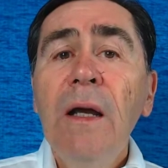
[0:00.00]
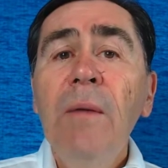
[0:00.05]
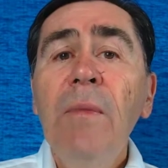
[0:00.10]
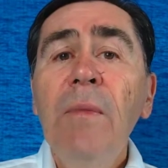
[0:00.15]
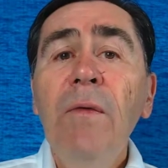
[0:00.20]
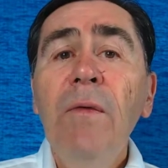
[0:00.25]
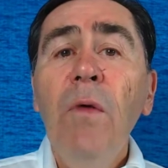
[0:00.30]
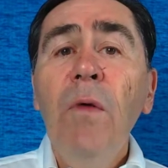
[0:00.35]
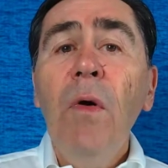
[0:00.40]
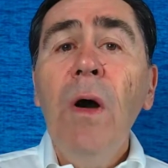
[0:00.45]

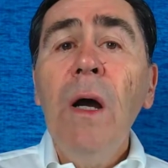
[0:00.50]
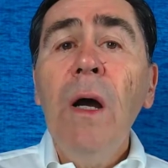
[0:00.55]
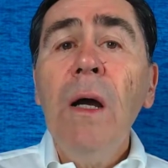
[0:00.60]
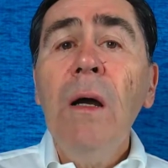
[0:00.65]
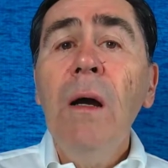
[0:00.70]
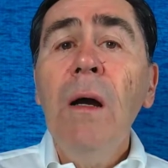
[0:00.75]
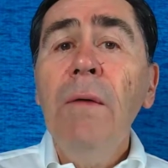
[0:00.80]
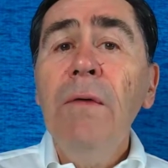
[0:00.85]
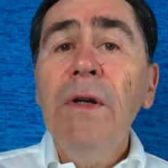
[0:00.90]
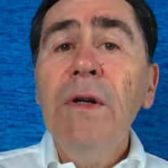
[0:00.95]
before
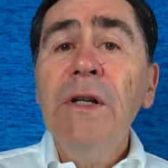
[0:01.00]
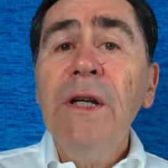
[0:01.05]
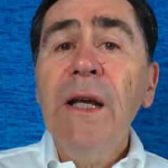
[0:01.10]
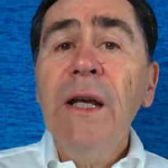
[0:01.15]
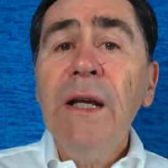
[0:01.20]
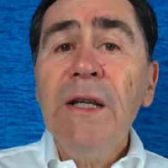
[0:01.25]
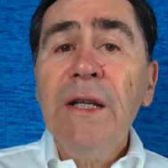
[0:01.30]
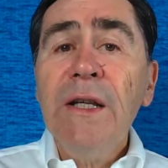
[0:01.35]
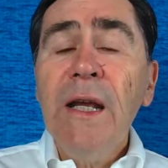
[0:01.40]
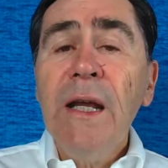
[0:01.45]
coverage
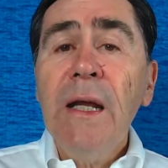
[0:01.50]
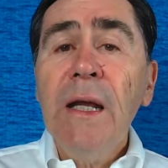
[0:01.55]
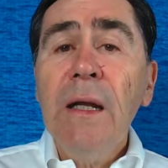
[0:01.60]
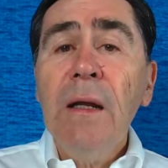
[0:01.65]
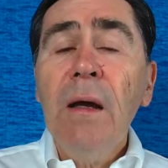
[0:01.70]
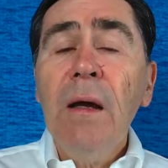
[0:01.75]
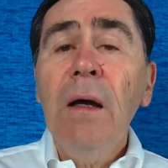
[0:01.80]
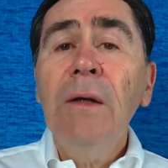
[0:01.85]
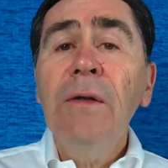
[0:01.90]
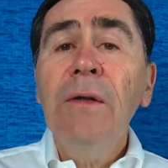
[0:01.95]
kicks
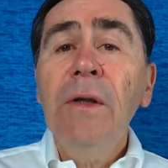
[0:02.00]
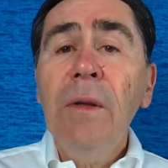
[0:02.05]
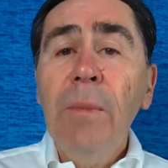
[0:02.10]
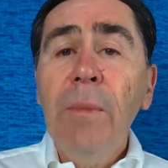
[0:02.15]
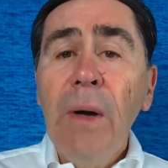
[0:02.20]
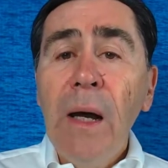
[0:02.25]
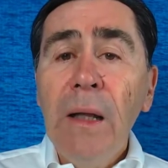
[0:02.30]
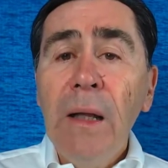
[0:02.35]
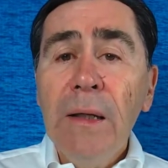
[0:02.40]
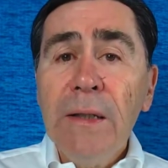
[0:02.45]
in under the
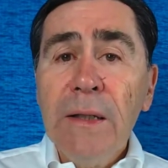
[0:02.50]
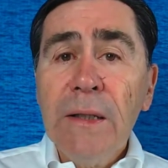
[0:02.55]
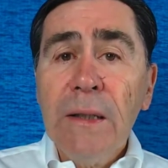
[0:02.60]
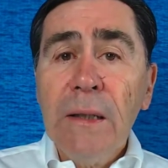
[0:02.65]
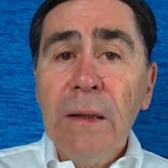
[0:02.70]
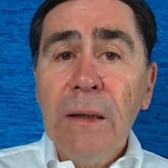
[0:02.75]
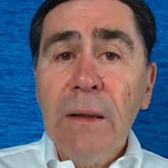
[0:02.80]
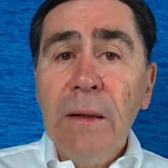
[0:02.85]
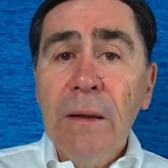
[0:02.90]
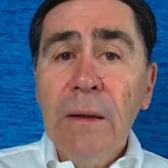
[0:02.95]

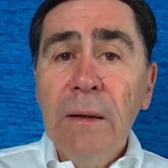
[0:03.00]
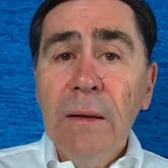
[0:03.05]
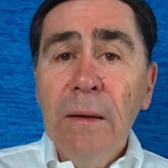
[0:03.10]
policy.